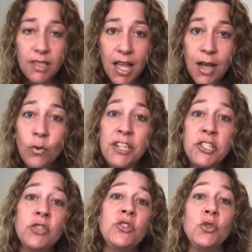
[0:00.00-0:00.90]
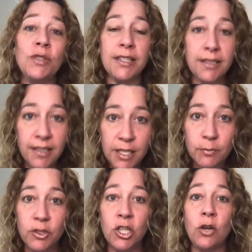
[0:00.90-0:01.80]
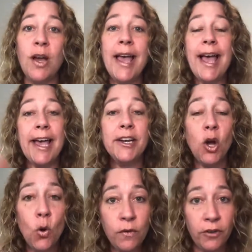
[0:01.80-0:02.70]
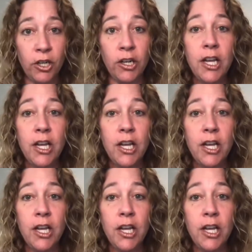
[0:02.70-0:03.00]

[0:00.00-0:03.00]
I want you to click the link below, head over